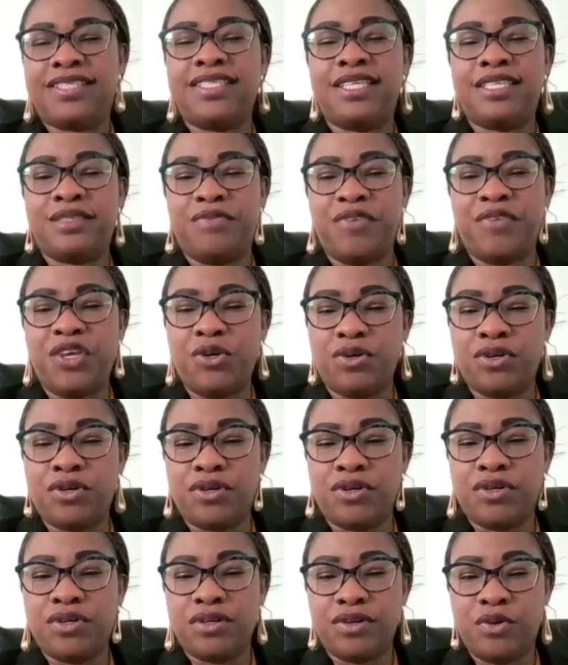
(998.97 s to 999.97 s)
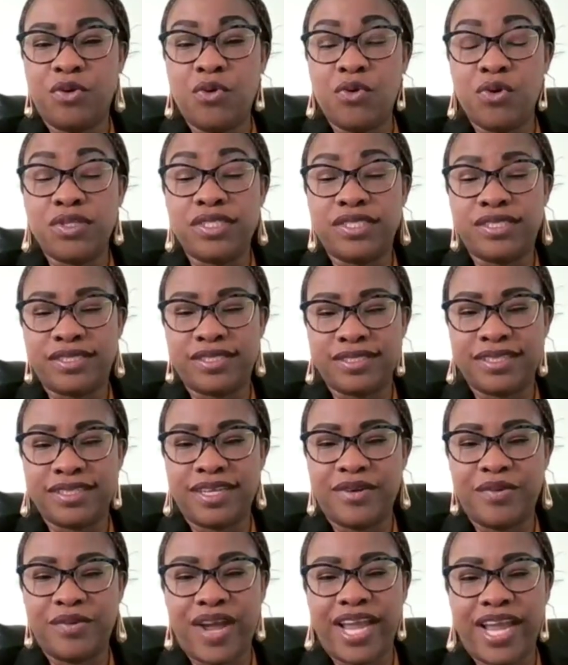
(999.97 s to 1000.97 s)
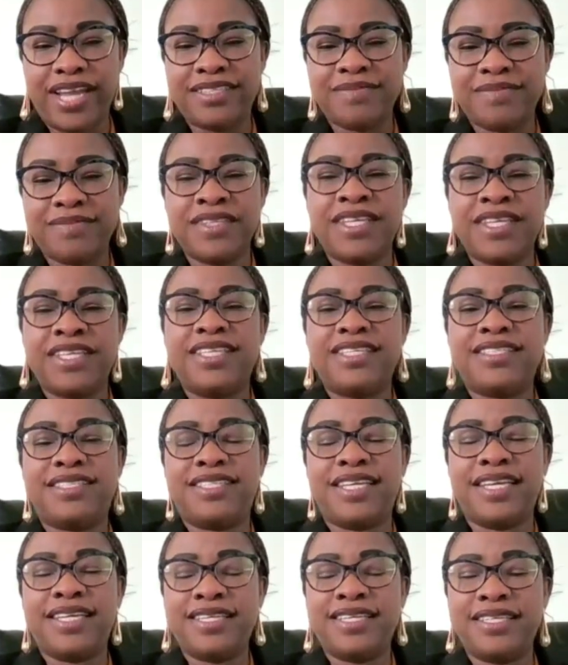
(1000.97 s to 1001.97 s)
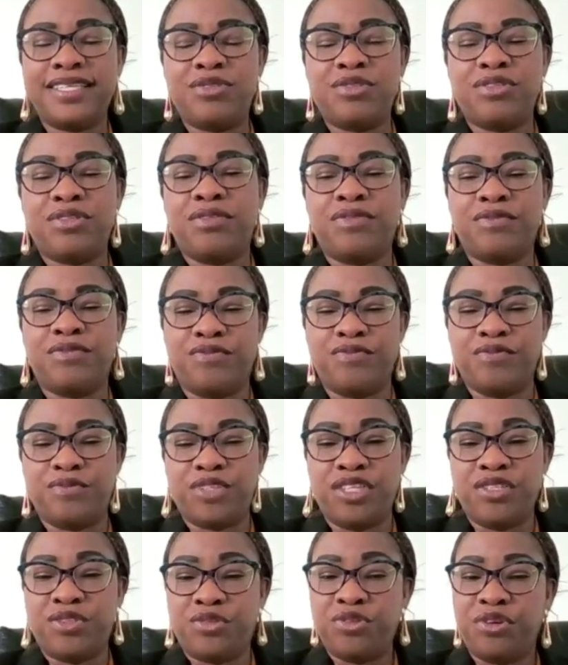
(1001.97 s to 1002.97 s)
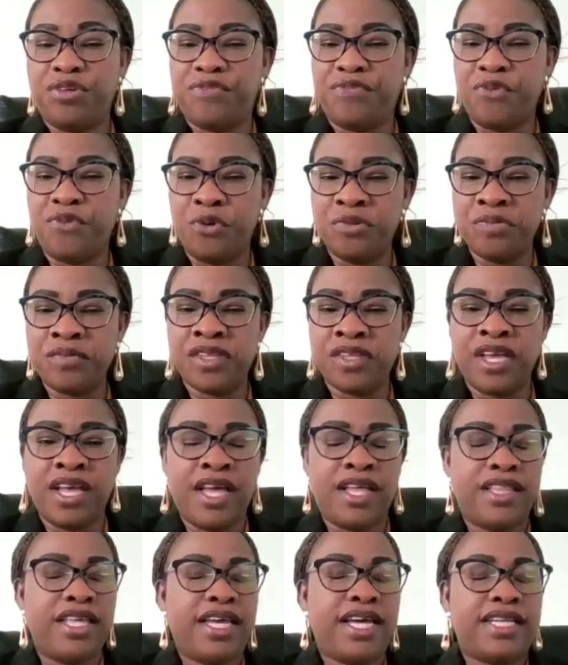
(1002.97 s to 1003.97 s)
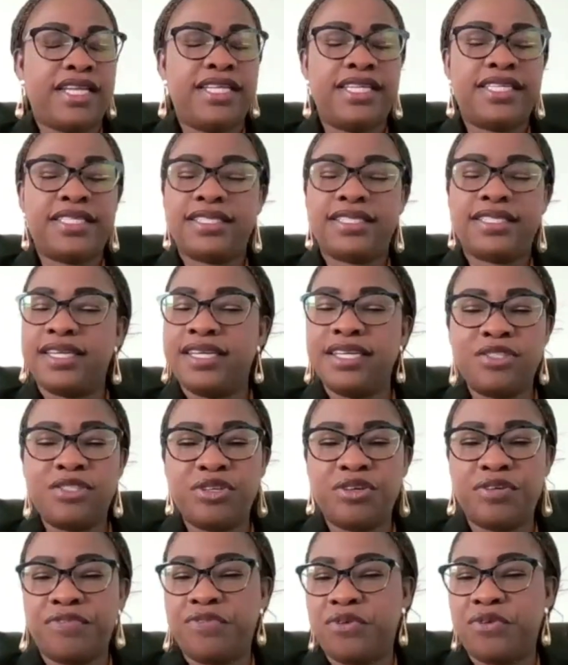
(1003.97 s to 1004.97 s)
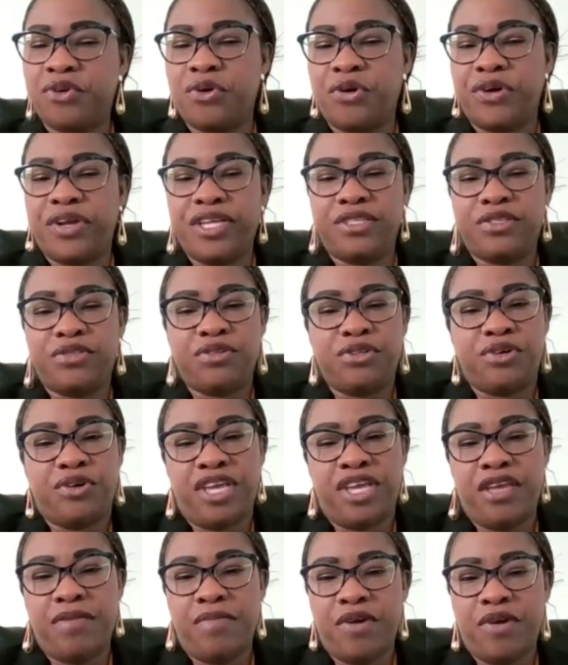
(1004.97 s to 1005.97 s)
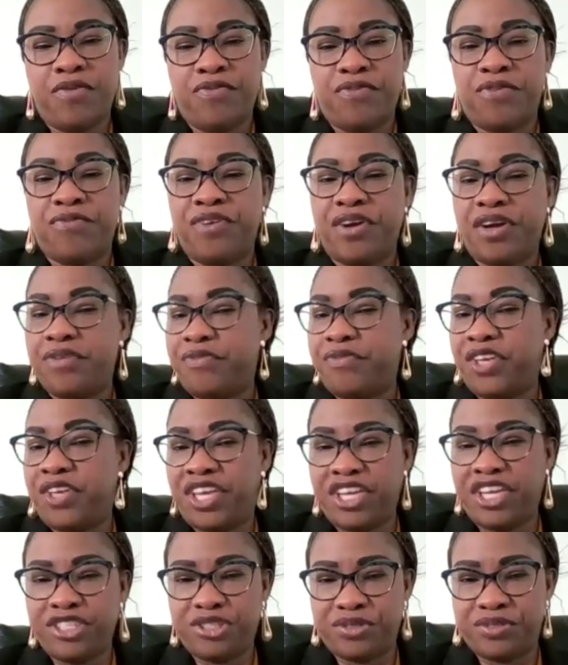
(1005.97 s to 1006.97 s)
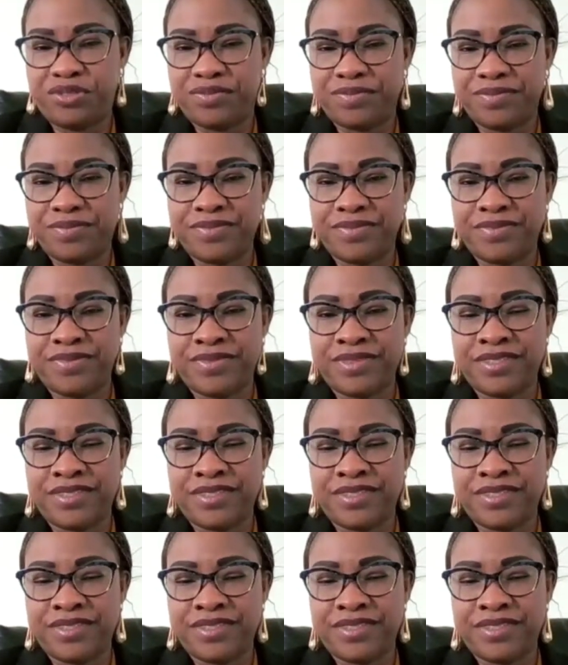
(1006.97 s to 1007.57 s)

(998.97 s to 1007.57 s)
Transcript: is a 6-figure codes, right? They send it into your phone. They can either send it to your phone or into your email for verification.